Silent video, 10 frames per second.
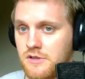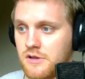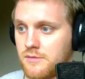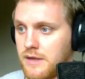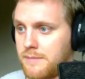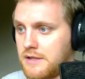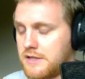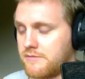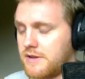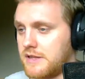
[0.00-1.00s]
if you look up that
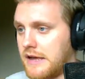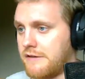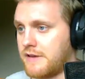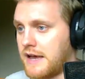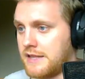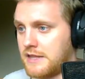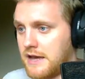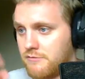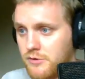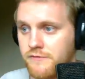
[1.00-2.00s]
building in real life, it had
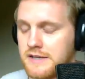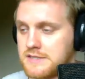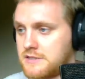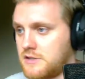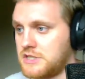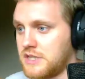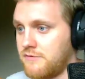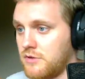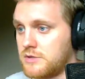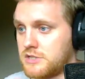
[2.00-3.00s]
that roof access on each
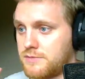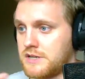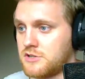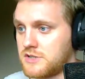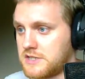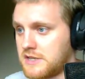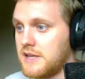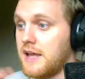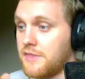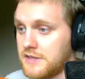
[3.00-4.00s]
level, which is pretty
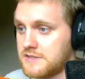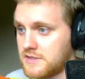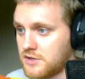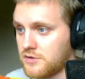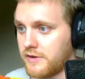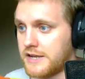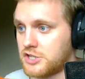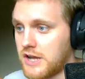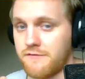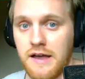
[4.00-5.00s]
interesting. This is a gun
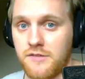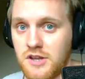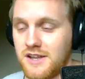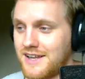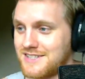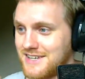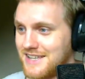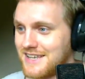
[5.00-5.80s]
range. I've done a nice